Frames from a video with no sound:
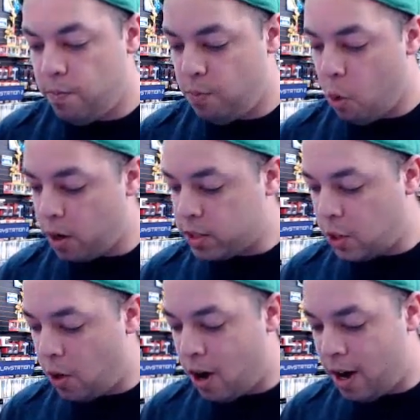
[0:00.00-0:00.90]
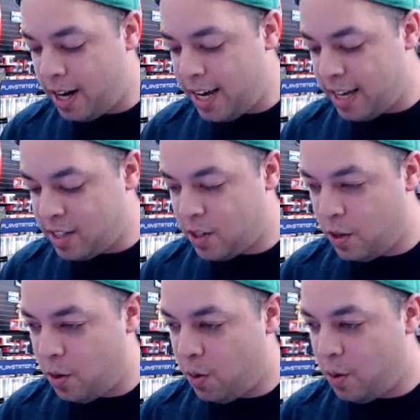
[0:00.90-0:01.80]
worked so hard to get
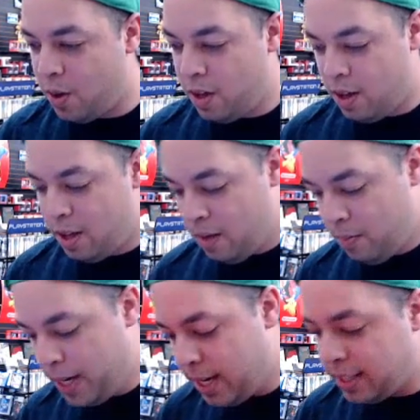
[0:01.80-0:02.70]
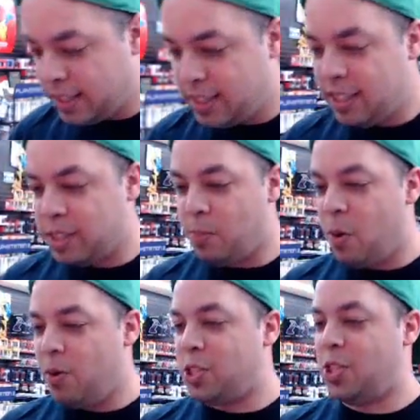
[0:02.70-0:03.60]
to because this
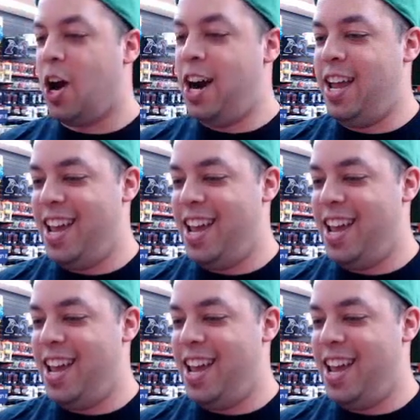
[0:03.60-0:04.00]
mode started.